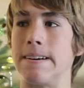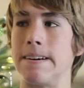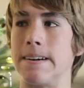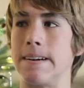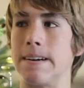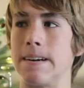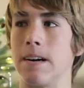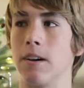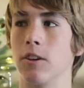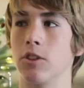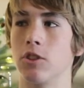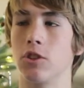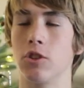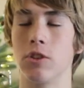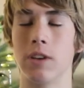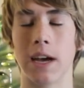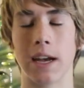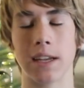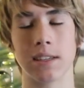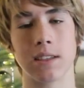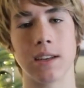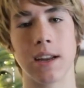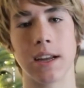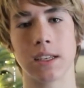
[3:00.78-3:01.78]
I'll see you
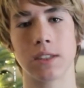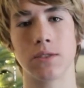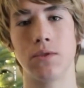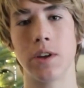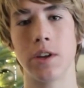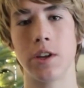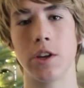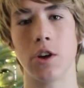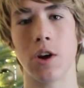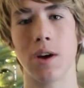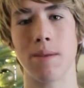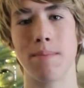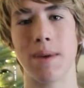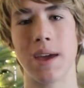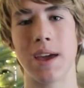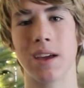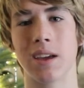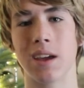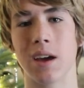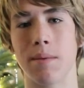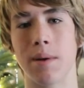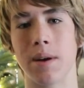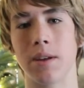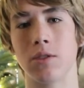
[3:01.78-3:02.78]
guys in the next video I
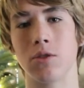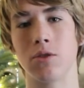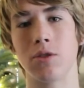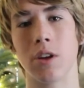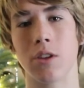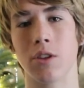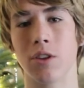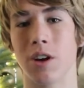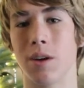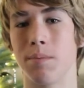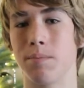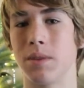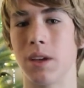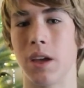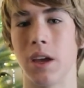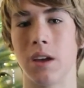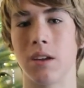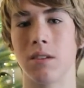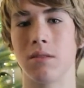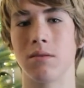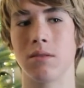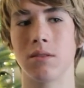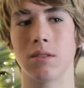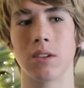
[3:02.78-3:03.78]
make. I might do another
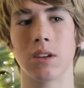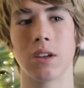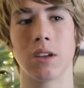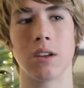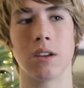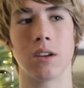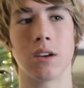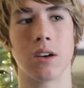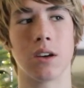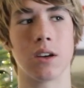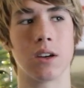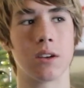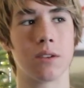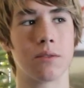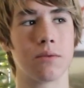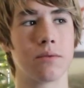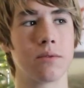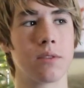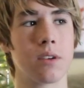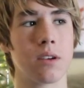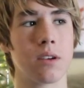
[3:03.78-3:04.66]
update in a